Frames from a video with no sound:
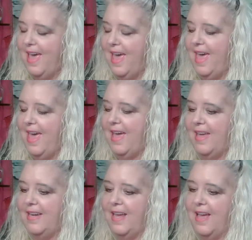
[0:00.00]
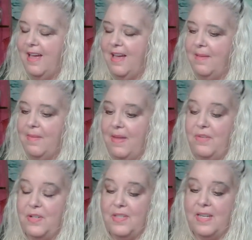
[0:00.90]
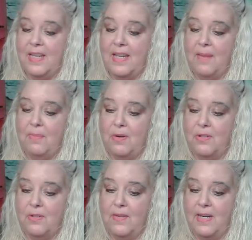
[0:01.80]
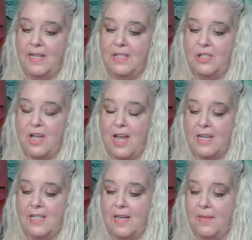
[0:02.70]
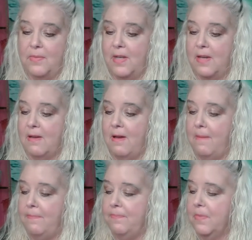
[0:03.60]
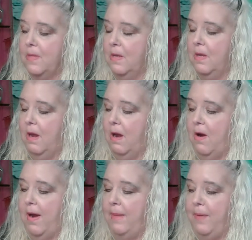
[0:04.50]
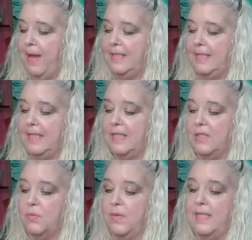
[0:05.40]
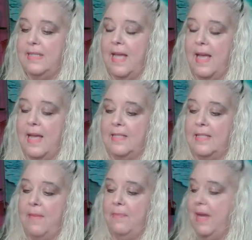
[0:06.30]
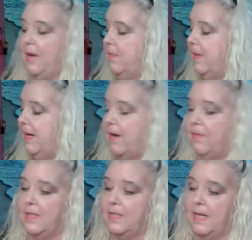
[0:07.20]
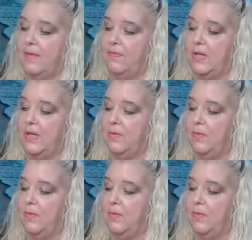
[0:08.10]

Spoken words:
And if you're seeking a personal reading, it's JackieTomlin.com. All right, Pisces, three signs that may or may not resonate for you.